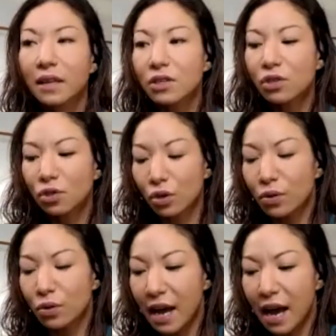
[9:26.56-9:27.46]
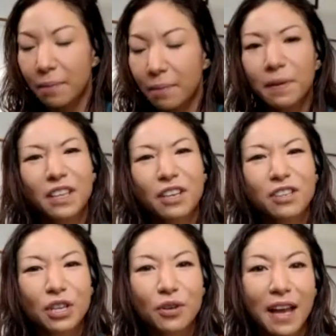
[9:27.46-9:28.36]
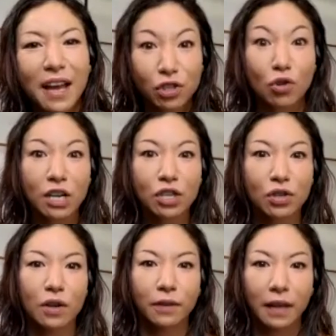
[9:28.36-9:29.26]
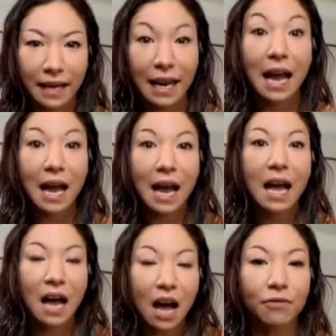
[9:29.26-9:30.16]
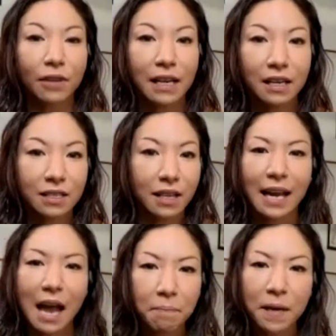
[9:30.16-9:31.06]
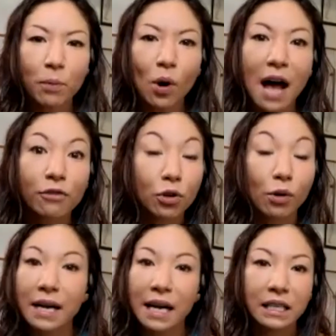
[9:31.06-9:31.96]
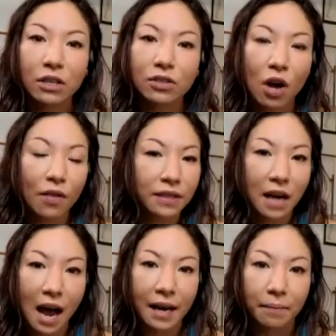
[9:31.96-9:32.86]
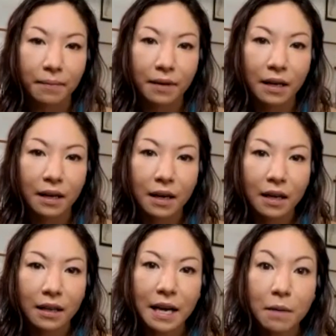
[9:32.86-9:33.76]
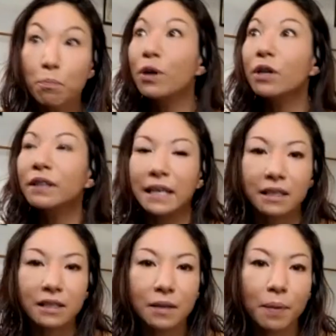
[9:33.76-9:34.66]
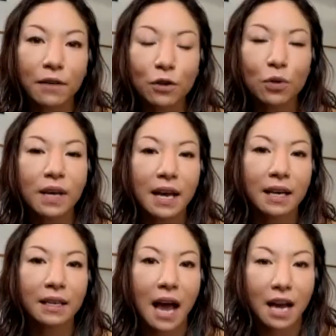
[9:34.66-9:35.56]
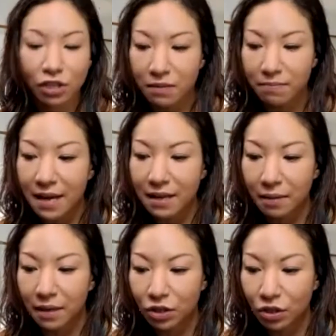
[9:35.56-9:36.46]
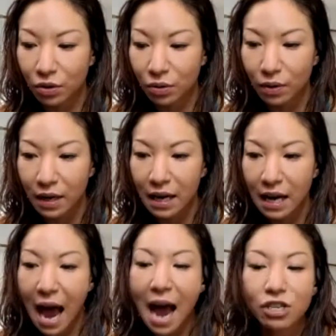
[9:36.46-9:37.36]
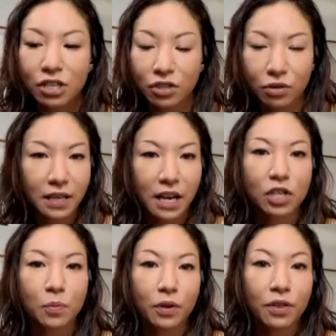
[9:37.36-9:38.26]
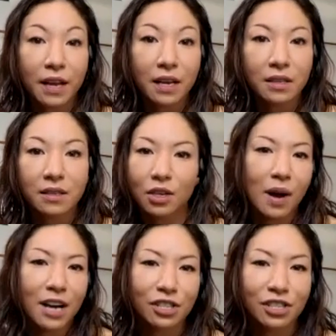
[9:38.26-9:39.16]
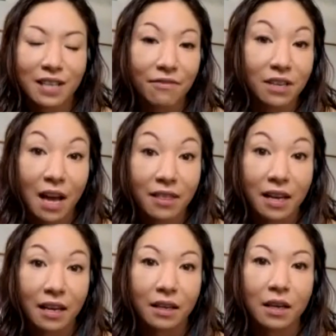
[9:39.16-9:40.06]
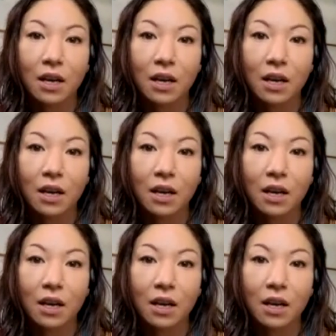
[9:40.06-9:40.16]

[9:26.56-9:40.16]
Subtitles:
That's true. Yeah, but there's still that structure of like cuz like people have great ideas all the time. Like brilliant, but if you can't actually make them into actions or tangible things, then you actually just have nothing.